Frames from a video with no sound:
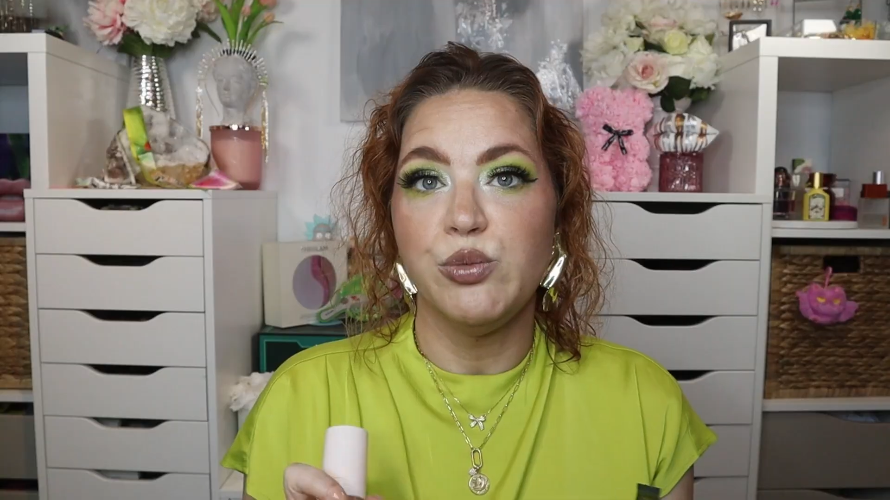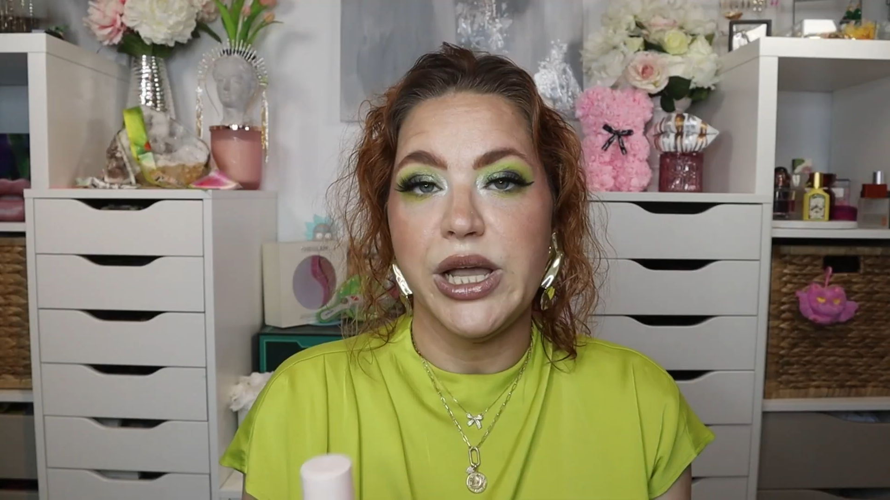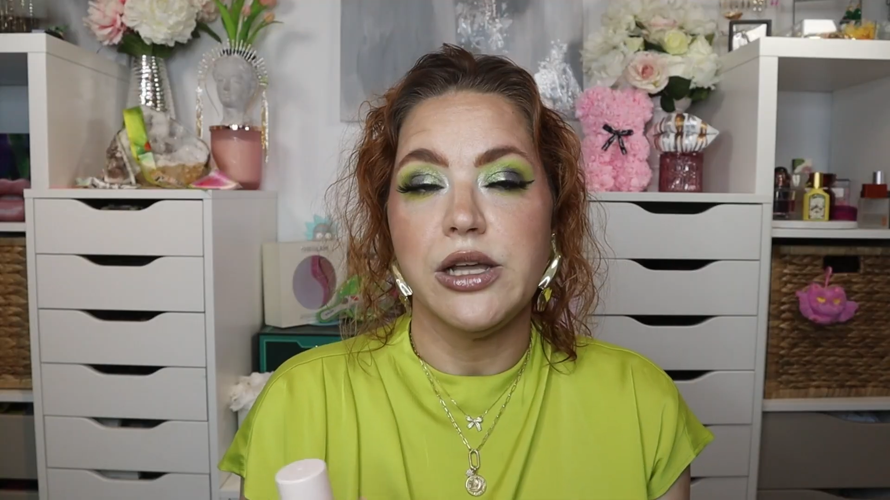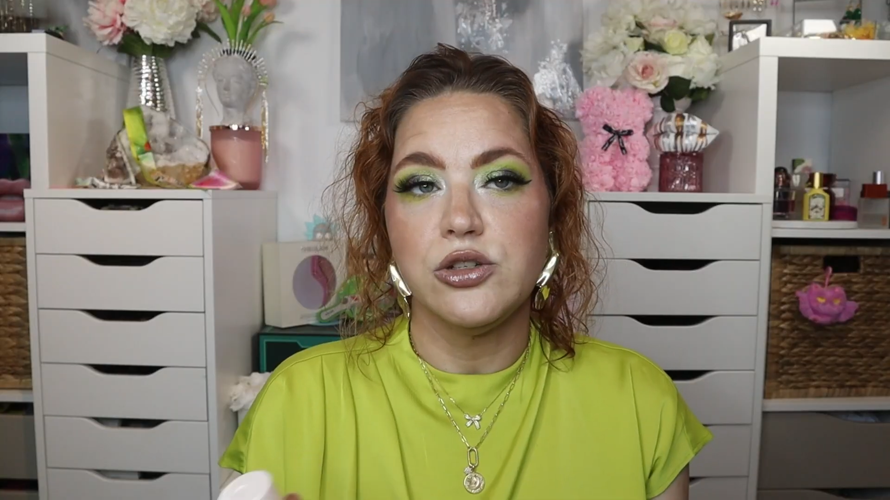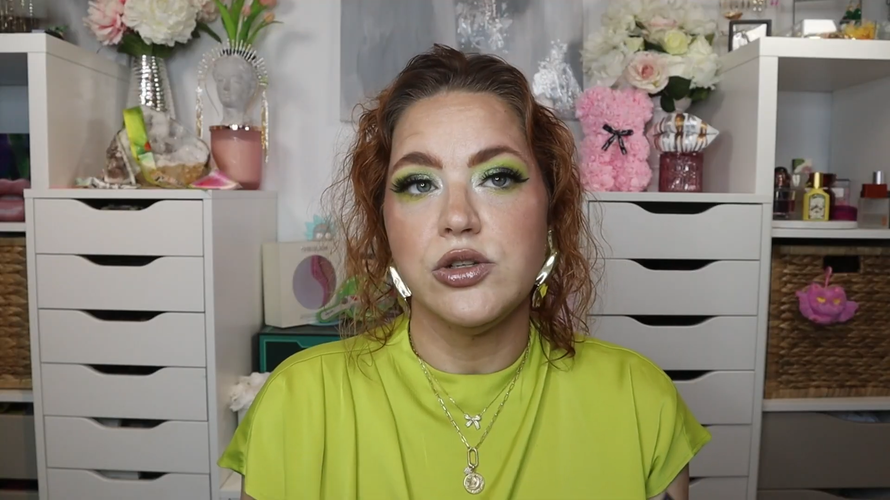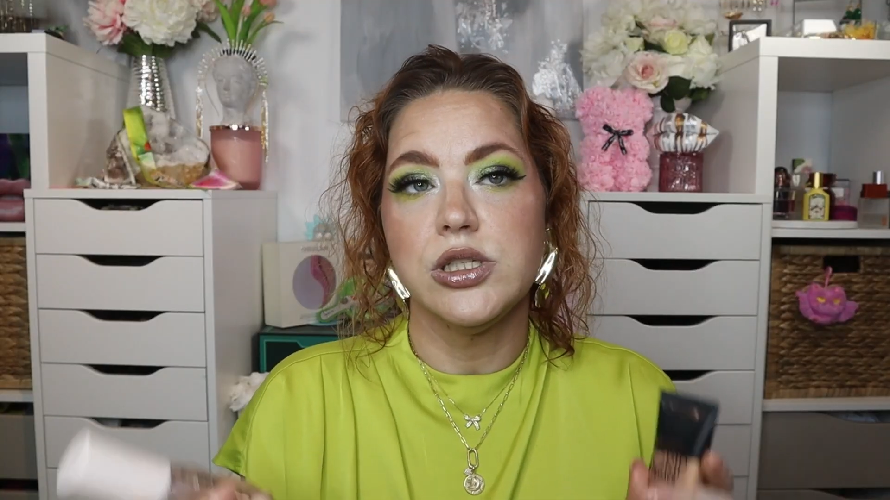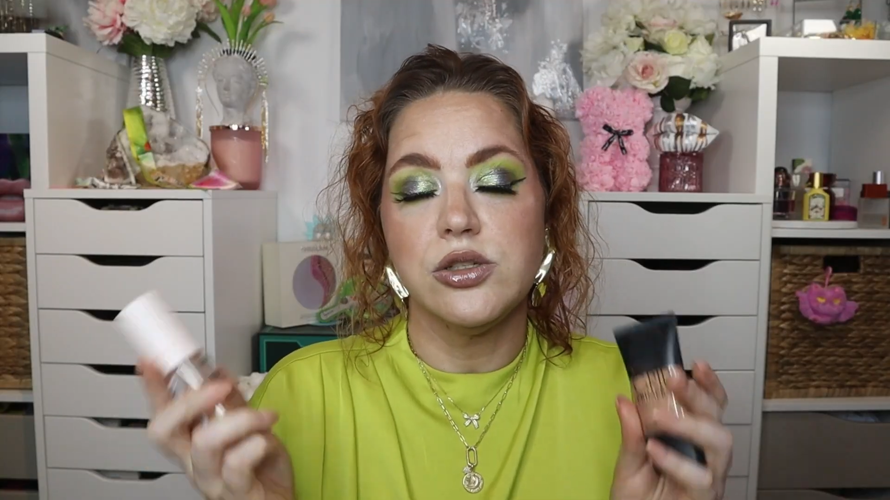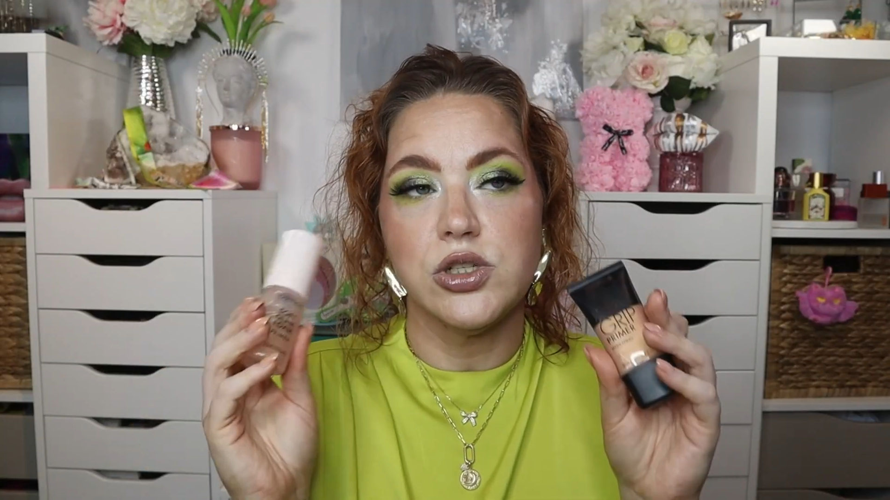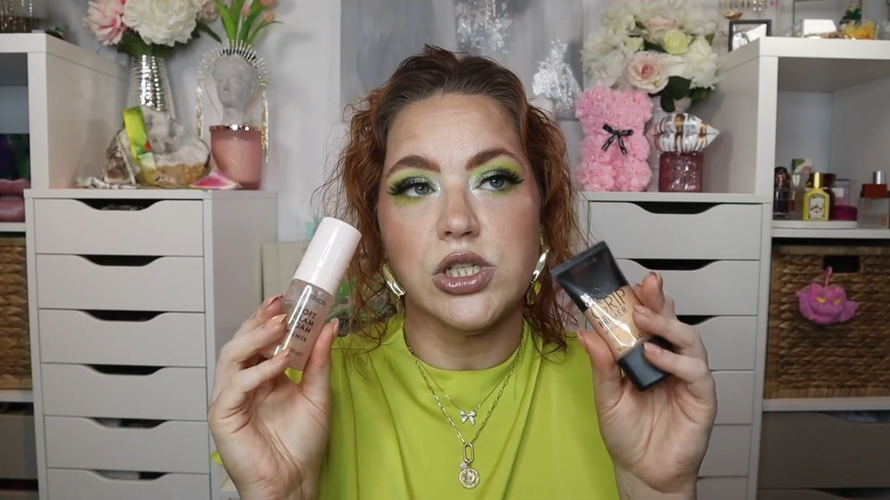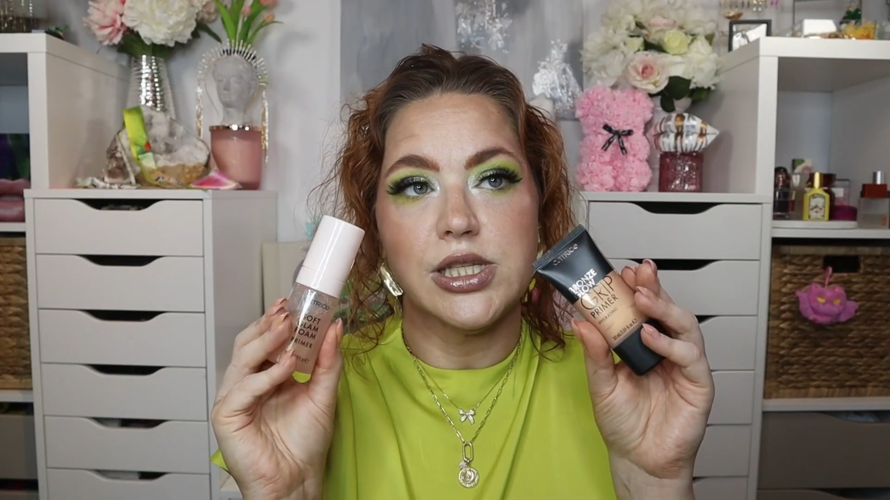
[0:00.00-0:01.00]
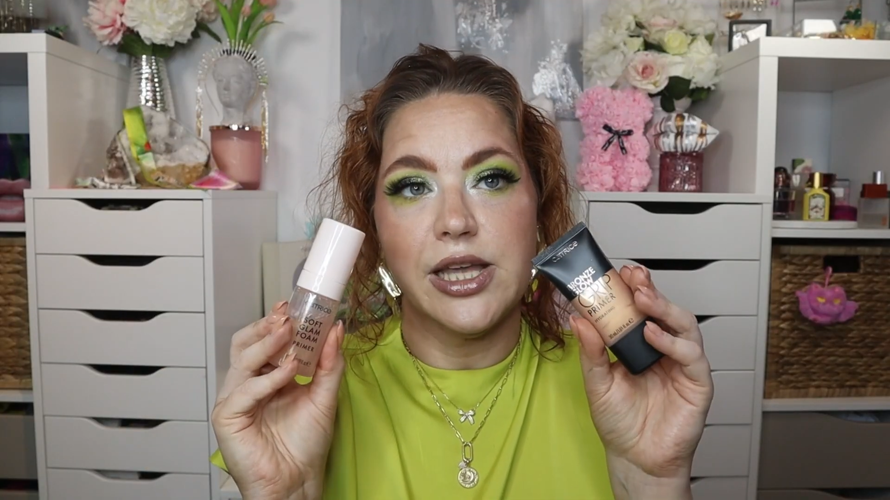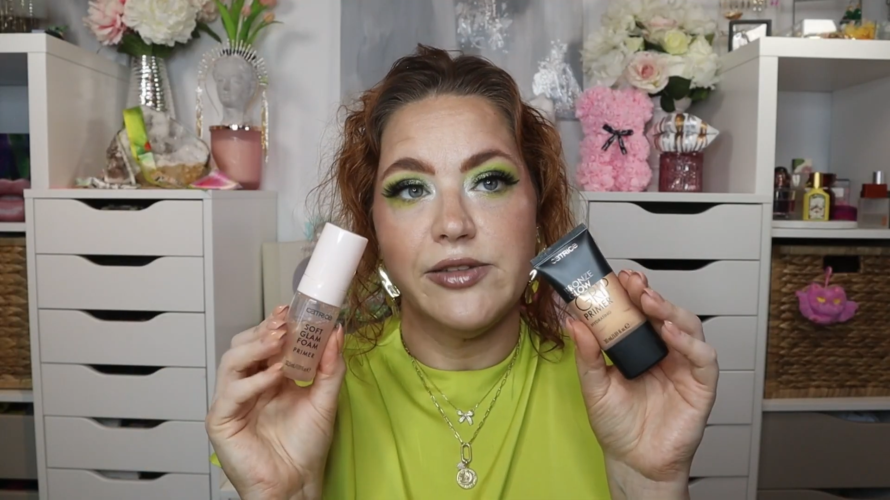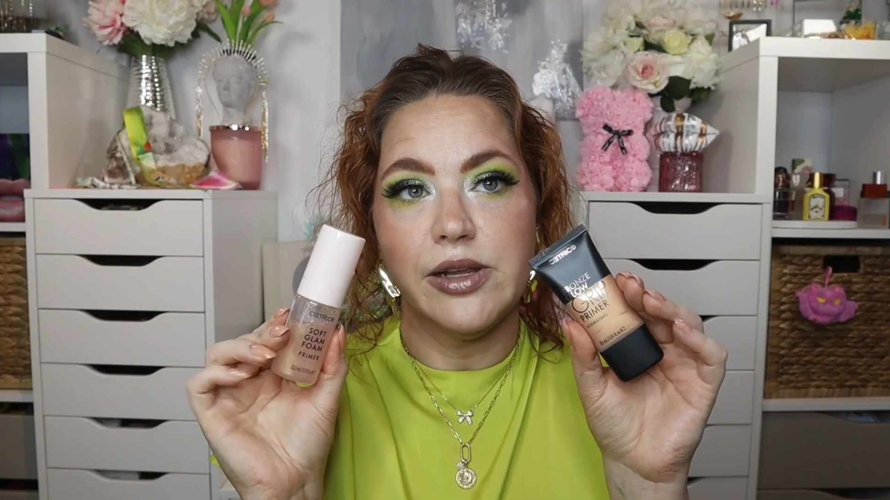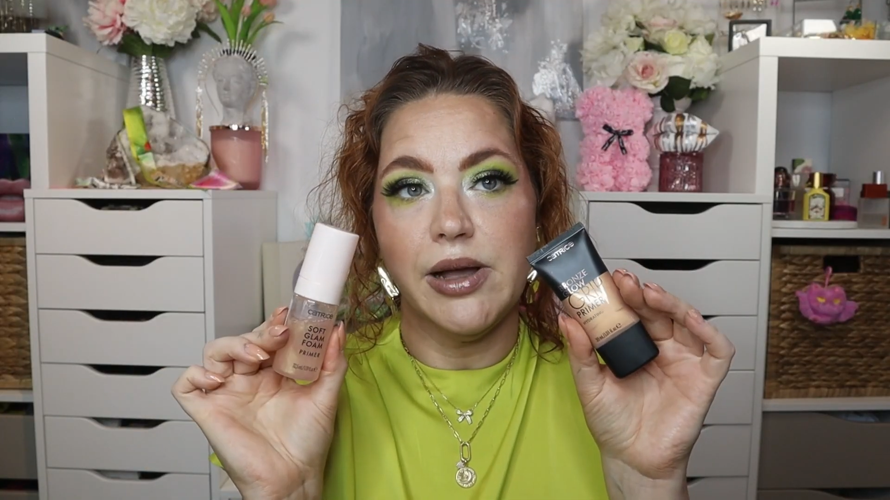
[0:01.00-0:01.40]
by Catrice, so just have that.